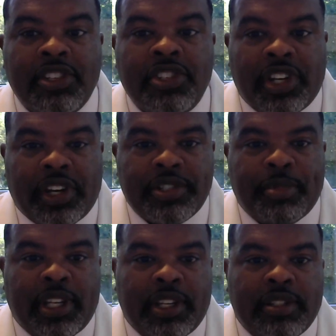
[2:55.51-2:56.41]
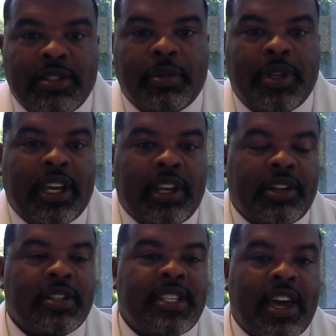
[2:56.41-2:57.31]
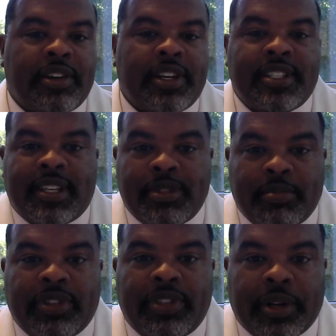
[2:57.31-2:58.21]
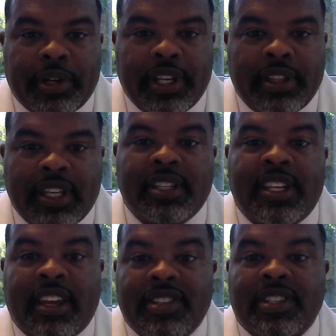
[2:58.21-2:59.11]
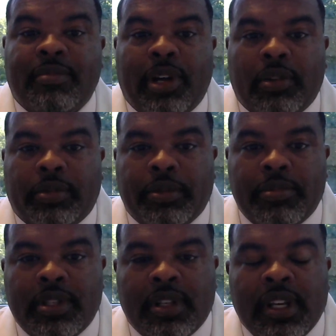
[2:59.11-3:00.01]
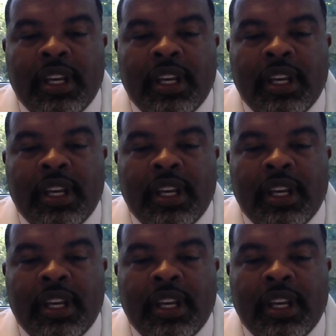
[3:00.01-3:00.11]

This year's meetings will be held on Saturday, September 30th in the Davidson Ballrooms.